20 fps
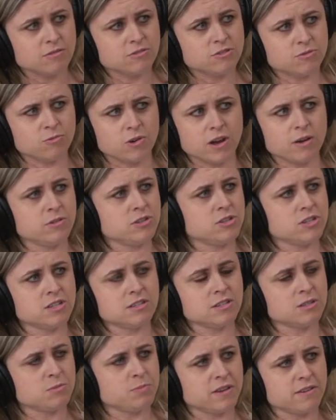Why would
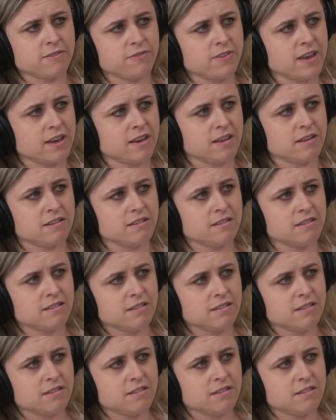Jesus be a fan?